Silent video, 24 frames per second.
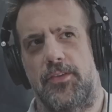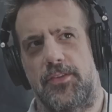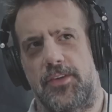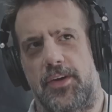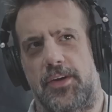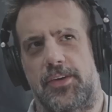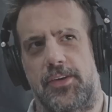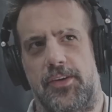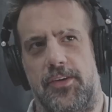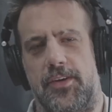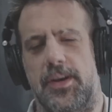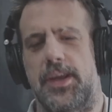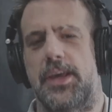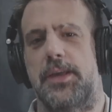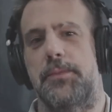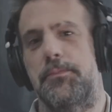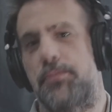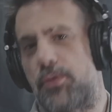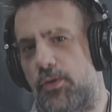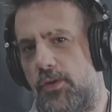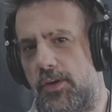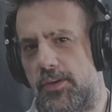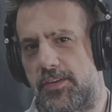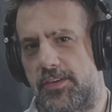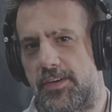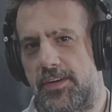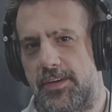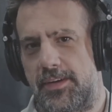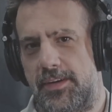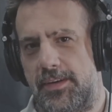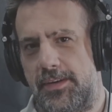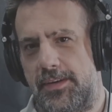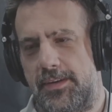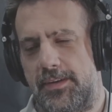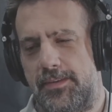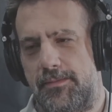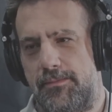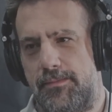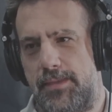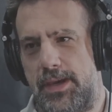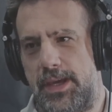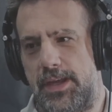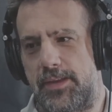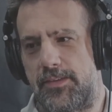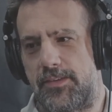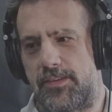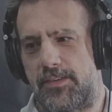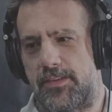ducker input
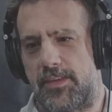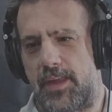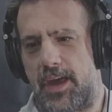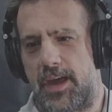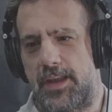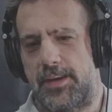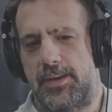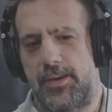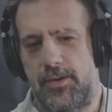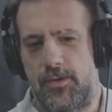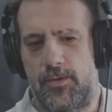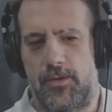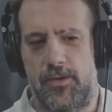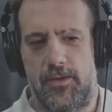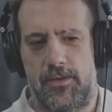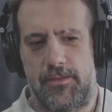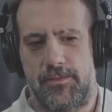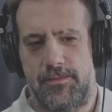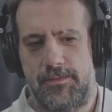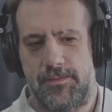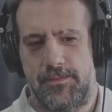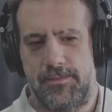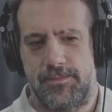means that you're